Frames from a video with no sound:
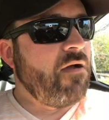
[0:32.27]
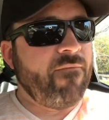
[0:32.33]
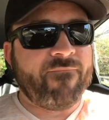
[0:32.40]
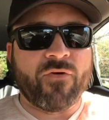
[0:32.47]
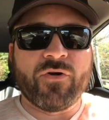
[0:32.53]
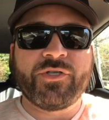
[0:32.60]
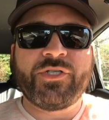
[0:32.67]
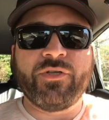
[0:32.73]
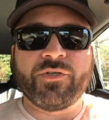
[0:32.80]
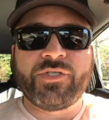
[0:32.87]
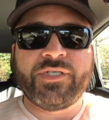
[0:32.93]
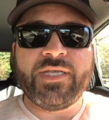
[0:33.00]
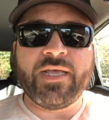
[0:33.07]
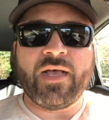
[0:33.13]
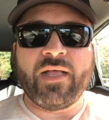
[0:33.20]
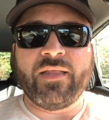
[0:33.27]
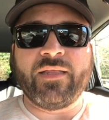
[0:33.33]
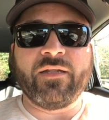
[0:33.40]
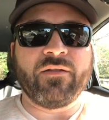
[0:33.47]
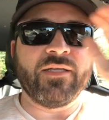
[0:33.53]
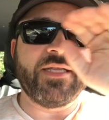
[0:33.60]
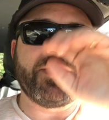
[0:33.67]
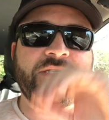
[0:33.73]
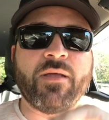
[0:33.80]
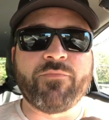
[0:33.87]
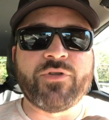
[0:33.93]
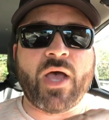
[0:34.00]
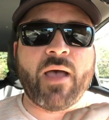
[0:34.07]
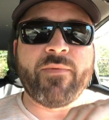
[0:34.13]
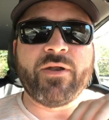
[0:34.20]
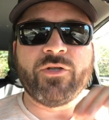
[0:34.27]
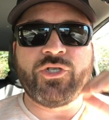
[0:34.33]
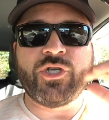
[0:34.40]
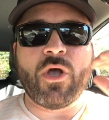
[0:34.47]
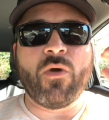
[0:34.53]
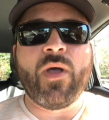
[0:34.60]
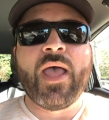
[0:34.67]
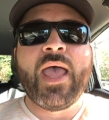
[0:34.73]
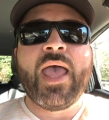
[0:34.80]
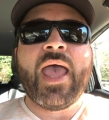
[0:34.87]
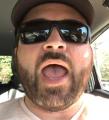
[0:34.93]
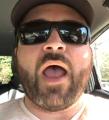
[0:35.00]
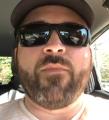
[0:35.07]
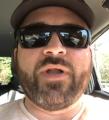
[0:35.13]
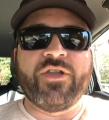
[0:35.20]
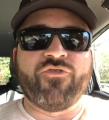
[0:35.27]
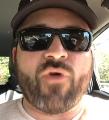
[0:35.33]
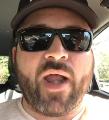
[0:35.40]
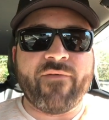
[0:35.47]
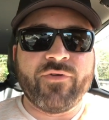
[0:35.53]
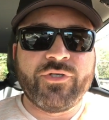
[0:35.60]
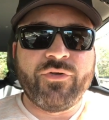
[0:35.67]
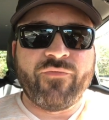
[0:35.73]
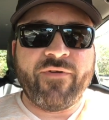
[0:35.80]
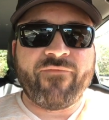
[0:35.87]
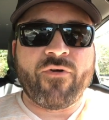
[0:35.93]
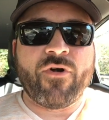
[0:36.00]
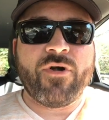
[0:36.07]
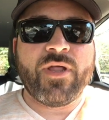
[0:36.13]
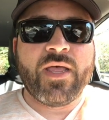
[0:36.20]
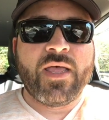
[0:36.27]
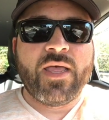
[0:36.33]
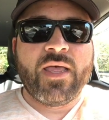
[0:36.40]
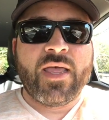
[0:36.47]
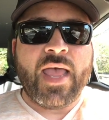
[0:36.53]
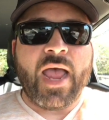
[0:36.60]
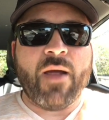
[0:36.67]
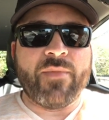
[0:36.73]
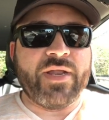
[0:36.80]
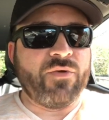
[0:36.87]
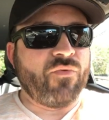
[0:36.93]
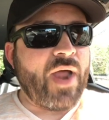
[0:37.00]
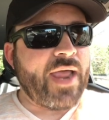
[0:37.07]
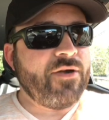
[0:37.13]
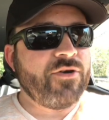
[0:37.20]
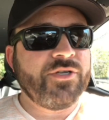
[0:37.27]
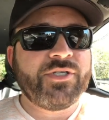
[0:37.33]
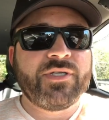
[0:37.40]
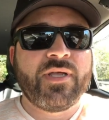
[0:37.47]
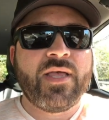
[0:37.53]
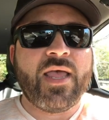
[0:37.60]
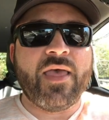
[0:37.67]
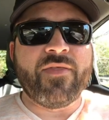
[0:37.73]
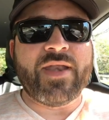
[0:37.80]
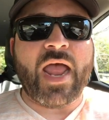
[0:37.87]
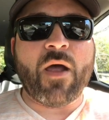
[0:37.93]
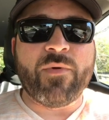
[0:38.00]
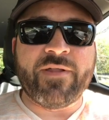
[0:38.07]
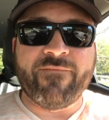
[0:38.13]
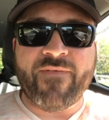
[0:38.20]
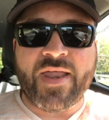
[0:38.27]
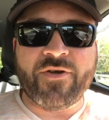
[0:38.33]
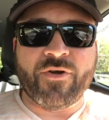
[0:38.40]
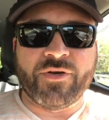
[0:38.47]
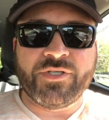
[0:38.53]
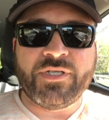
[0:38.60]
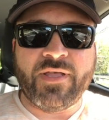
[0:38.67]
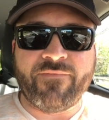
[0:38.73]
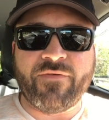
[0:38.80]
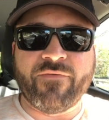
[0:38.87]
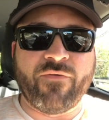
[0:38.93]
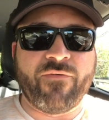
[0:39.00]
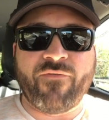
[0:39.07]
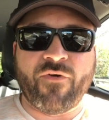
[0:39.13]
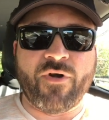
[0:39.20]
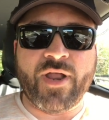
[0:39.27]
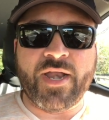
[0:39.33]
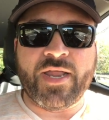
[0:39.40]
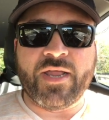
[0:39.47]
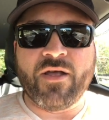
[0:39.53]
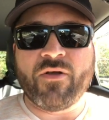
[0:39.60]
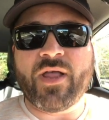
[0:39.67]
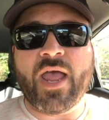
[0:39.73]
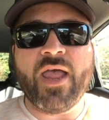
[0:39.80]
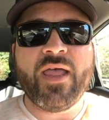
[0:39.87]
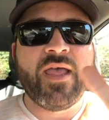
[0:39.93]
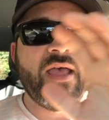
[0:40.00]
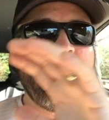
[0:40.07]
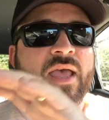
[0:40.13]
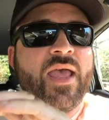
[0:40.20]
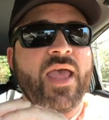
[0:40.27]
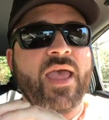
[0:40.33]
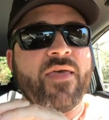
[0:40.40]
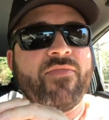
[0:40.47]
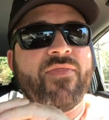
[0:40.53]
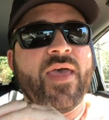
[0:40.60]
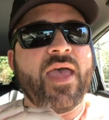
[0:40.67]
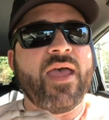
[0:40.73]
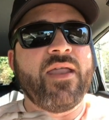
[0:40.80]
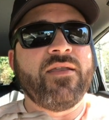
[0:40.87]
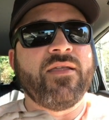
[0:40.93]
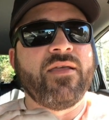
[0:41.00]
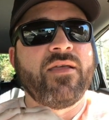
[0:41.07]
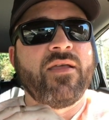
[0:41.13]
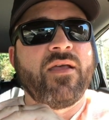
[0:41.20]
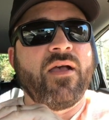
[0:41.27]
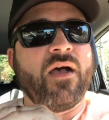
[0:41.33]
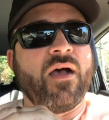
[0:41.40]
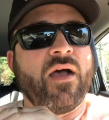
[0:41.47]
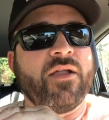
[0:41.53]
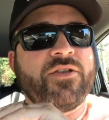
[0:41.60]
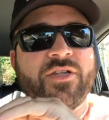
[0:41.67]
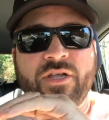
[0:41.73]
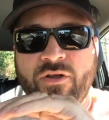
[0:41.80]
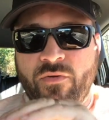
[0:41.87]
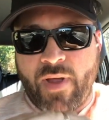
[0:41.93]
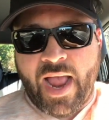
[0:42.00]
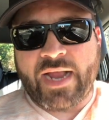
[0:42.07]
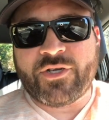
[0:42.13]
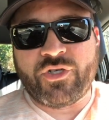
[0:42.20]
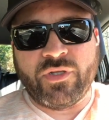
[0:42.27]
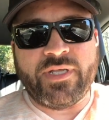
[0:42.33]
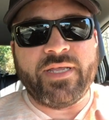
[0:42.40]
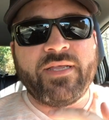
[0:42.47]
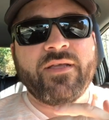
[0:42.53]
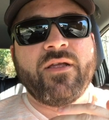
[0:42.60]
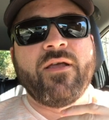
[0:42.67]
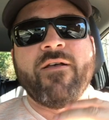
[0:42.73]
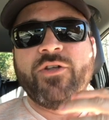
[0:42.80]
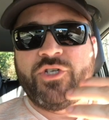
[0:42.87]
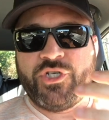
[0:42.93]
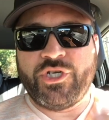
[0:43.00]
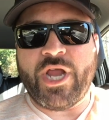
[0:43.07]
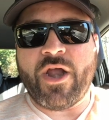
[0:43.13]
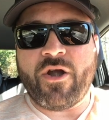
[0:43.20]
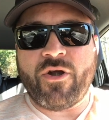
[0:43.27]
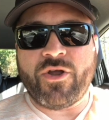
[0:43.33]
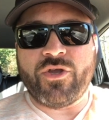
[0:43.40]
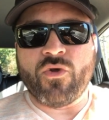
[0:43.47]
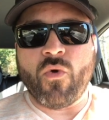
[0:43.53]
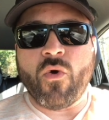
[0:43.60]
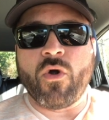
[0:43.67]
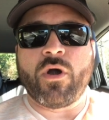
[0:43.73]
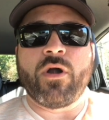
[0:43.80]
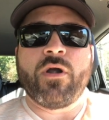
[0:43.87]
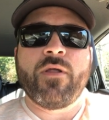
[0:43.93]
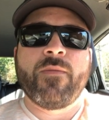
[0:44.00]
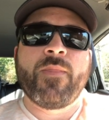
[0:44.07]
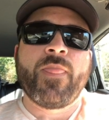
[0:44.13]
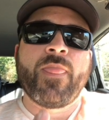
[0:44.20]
first you'll see a little list up top. It'll show how many drivers you referred, how many riders, and then how many vendors if you've referred any, okay? And then to actually share your